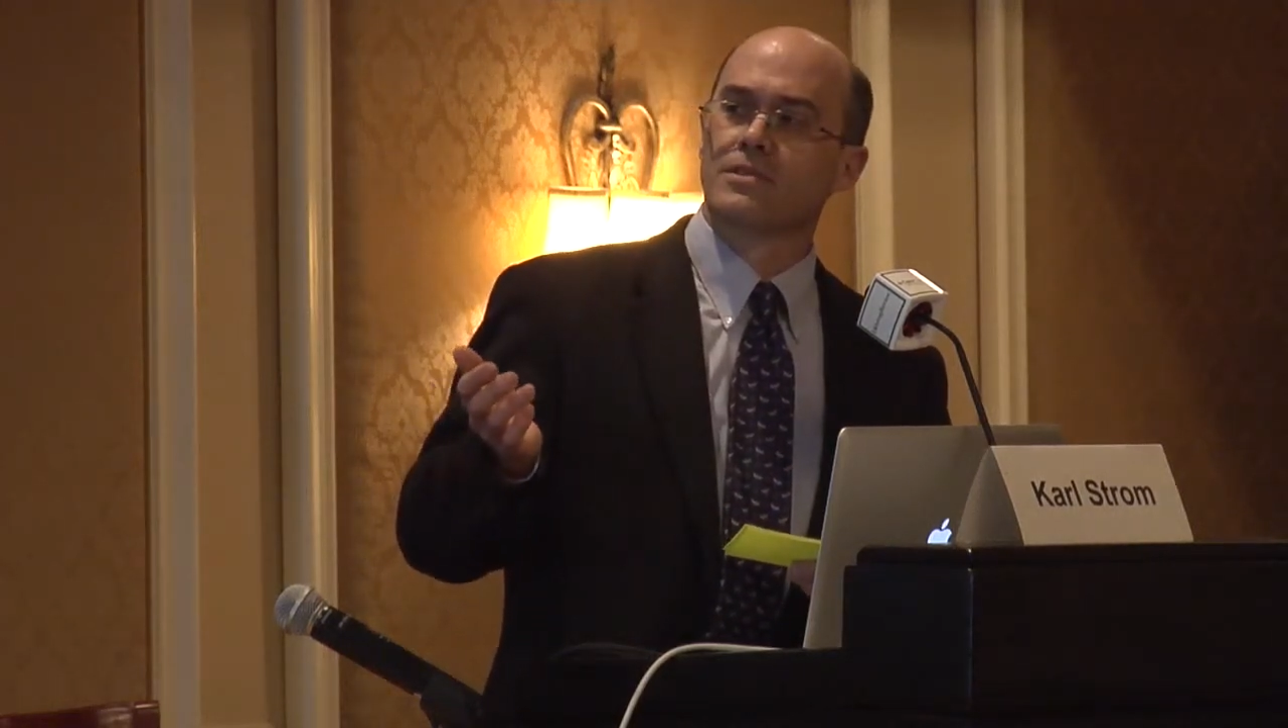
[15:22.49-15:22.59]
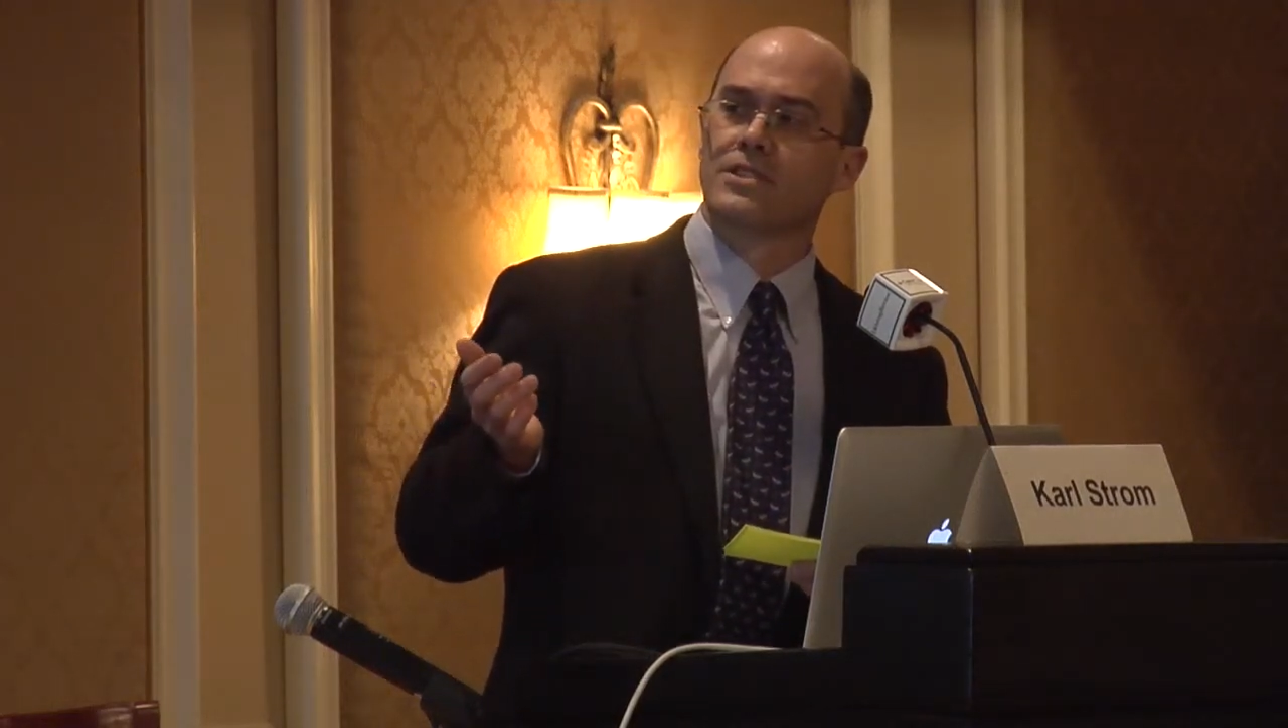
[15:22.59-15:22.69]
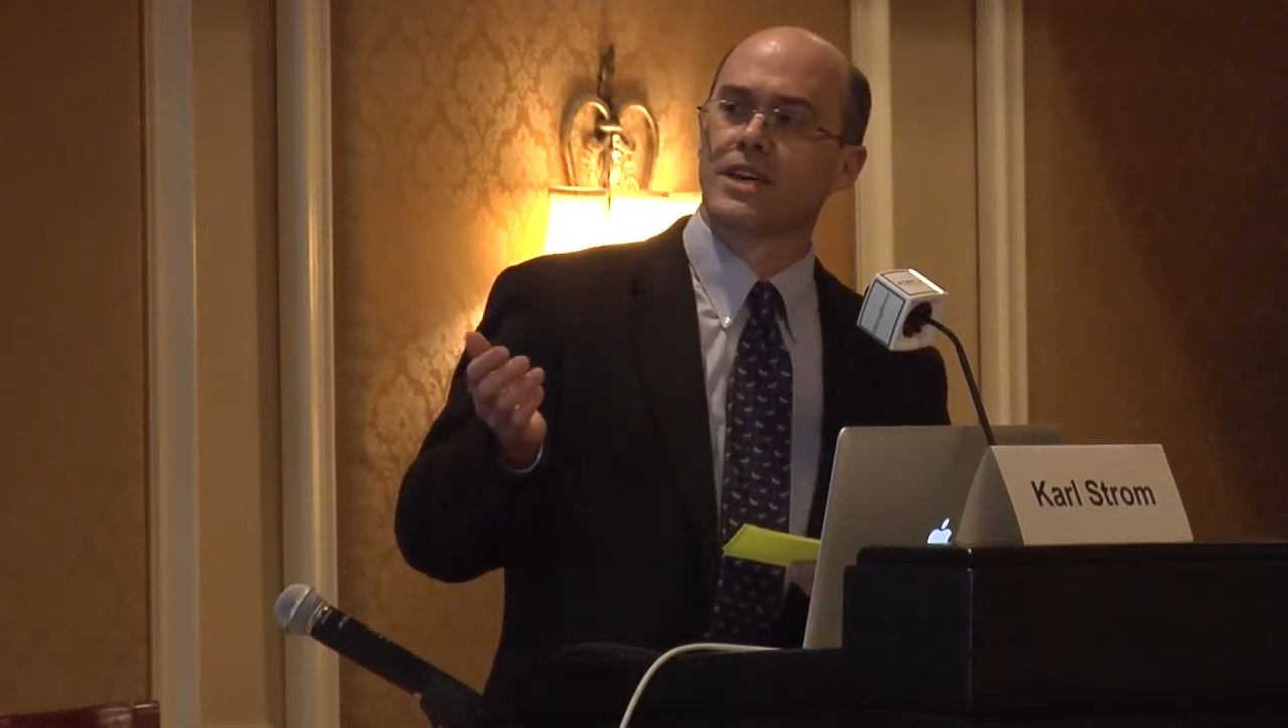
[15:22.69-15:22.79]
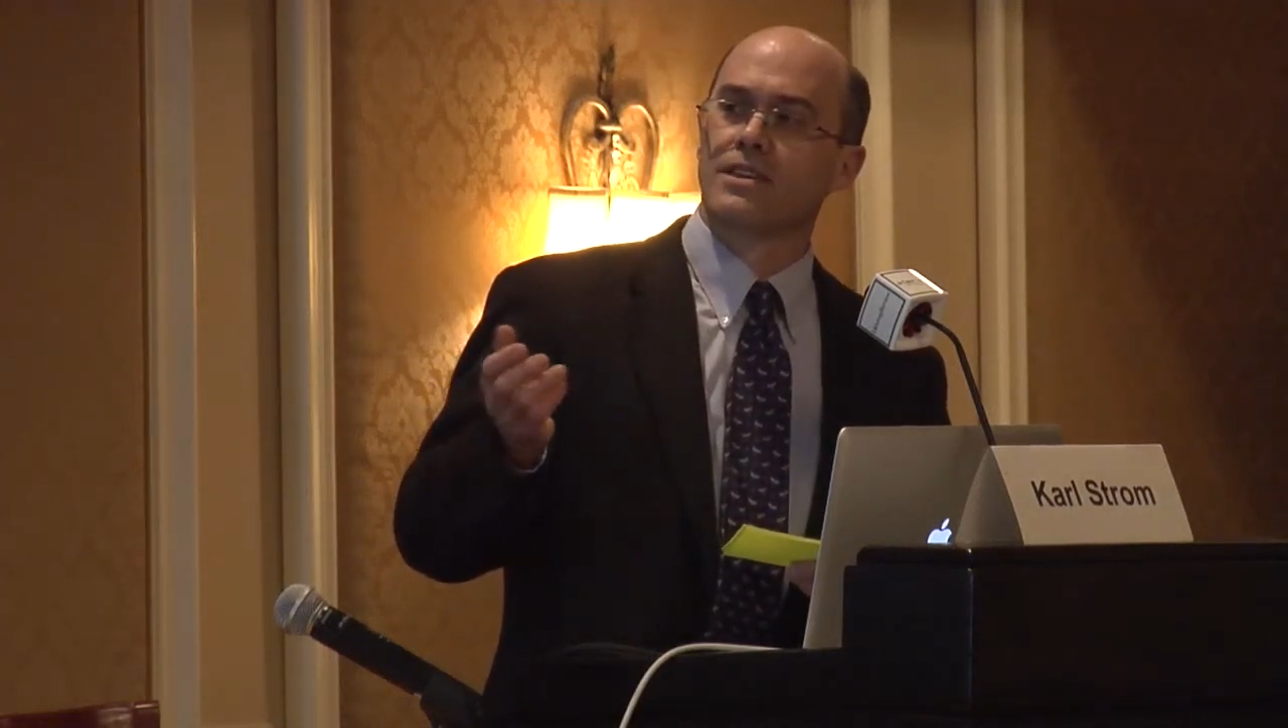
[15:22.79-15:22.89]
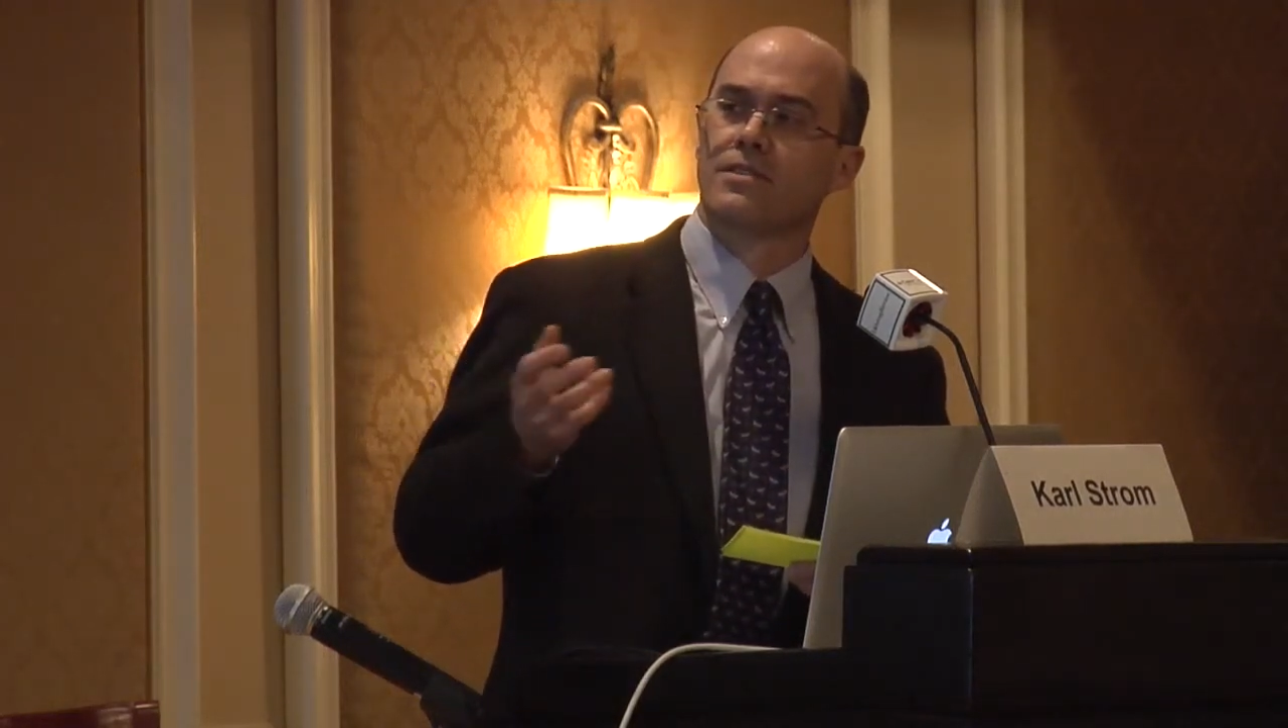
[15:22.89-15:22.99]

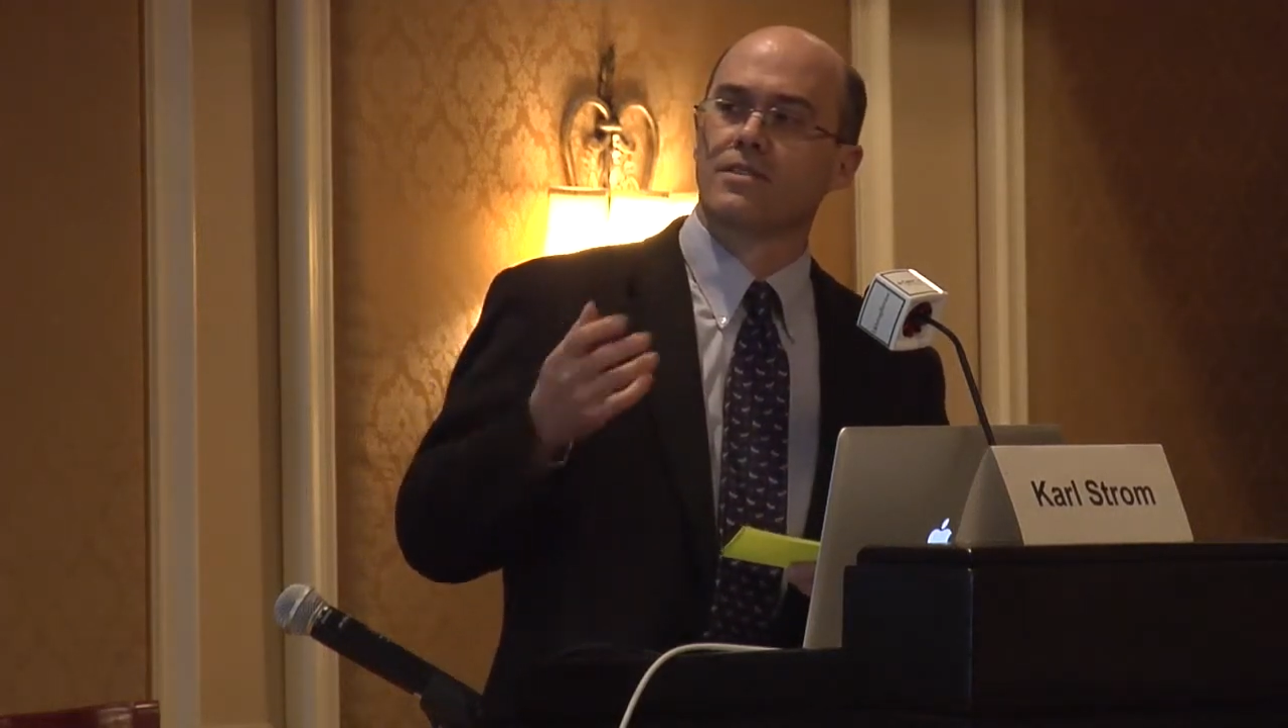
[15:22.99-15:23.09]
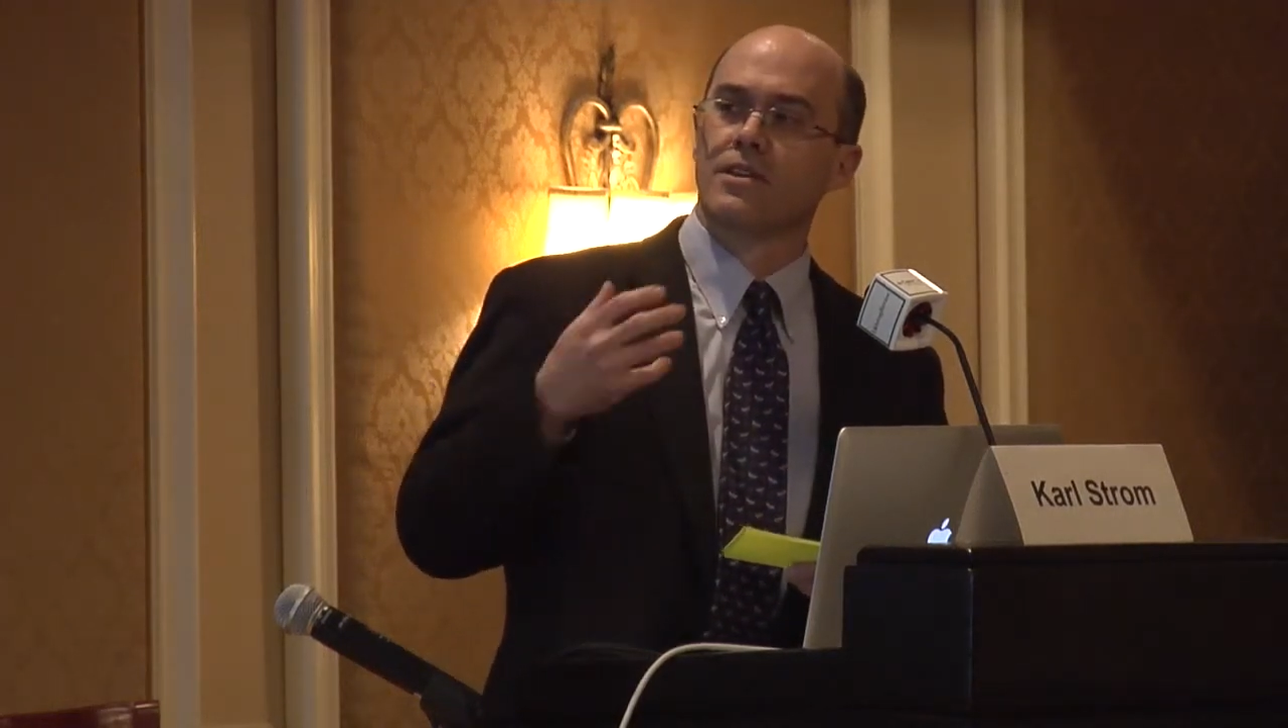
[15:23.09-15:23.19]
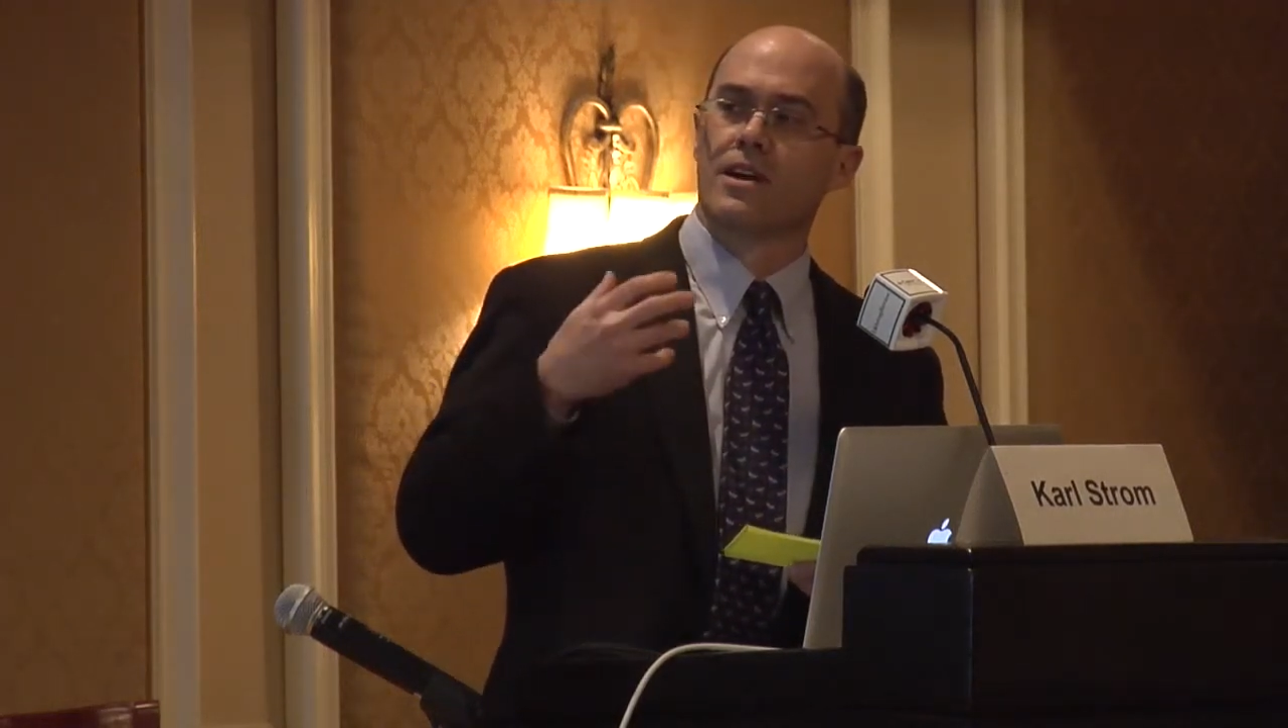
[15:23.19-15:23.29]
said